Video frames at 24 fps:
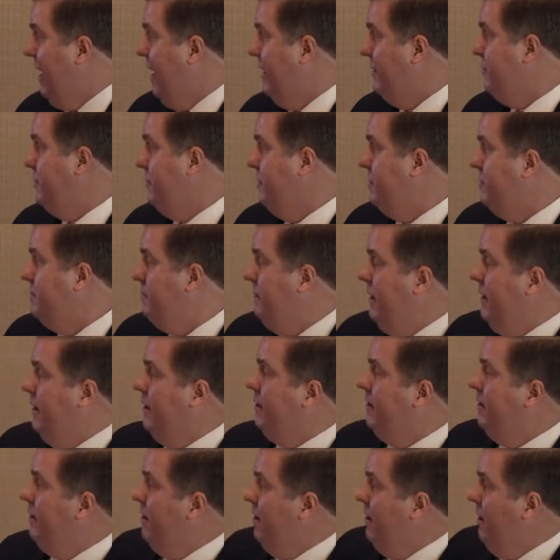as we speak,
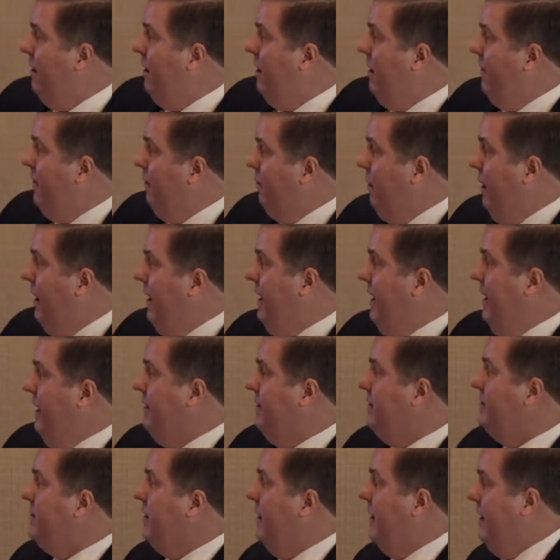on the
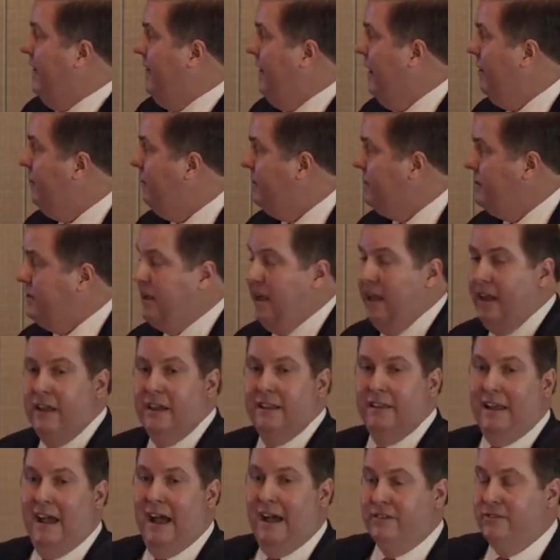right-hand side, that was
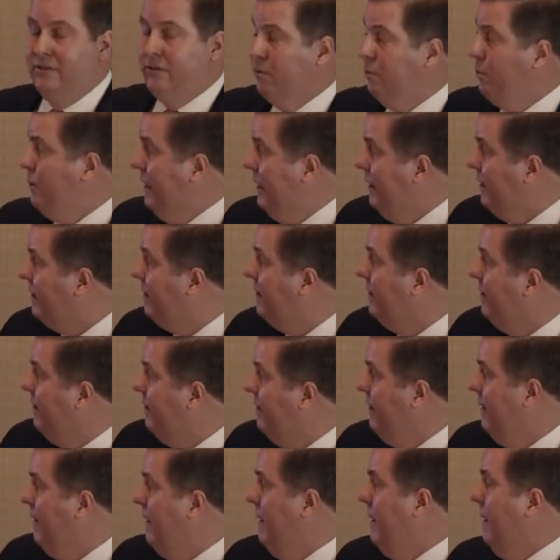taken last week.
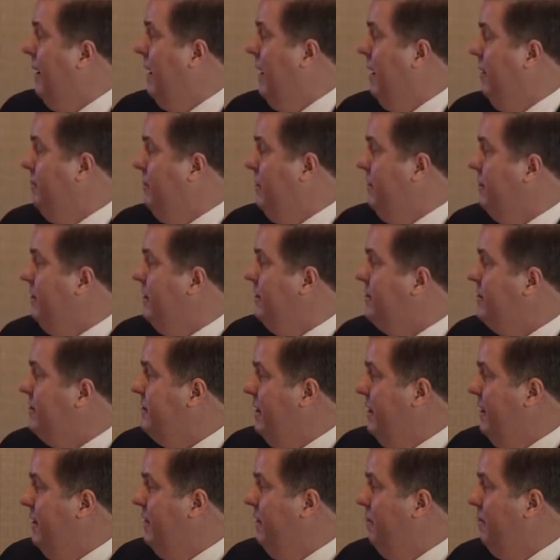Um, you can
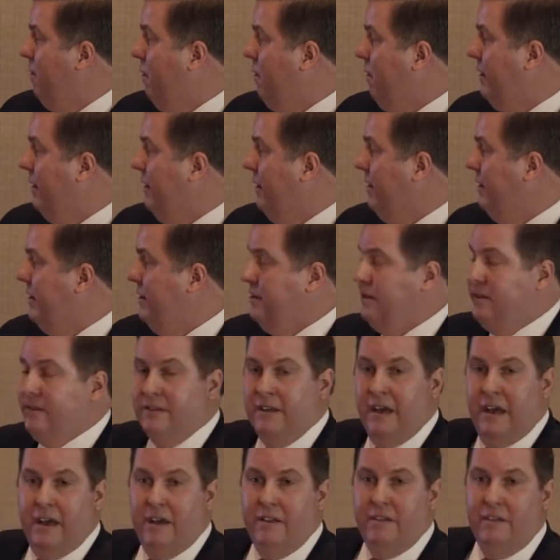see the market is
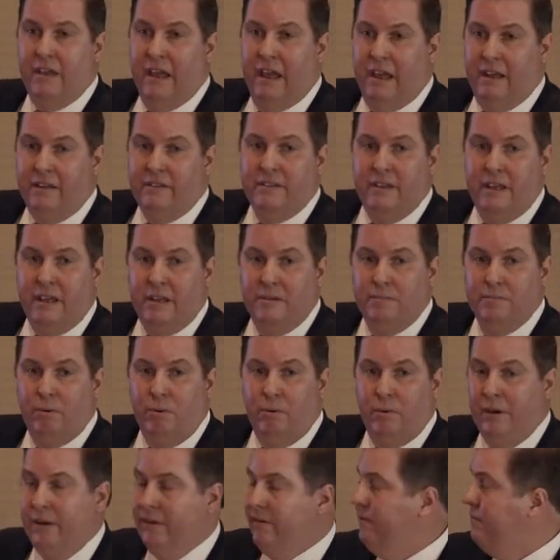at
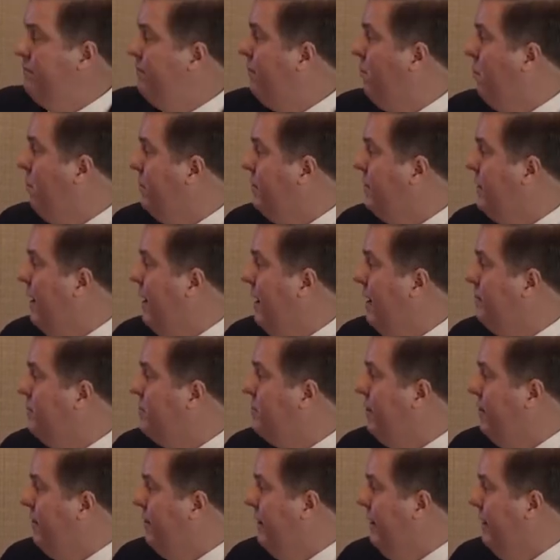18.4 times
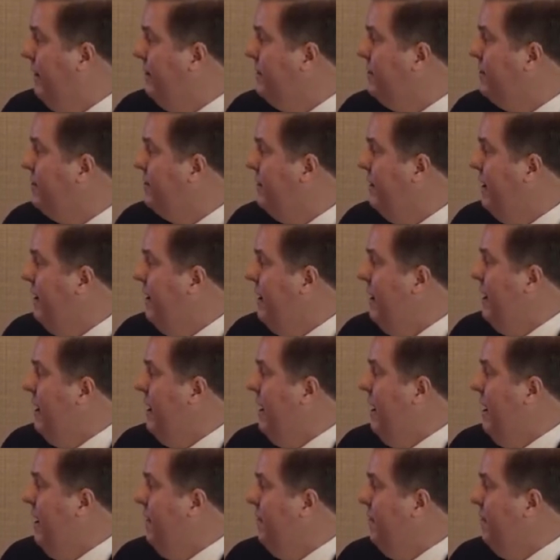earnings,
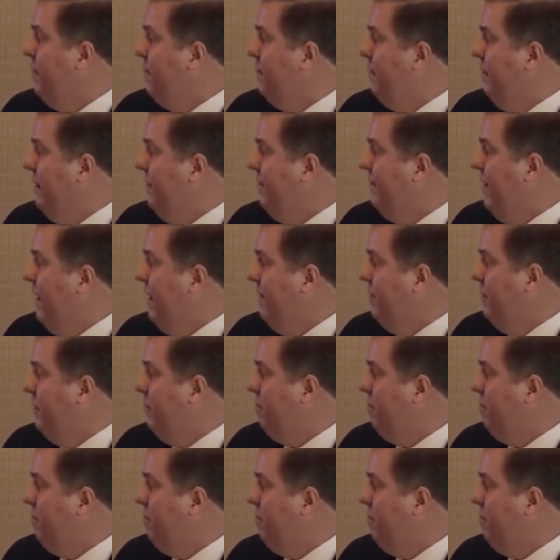and the three to five year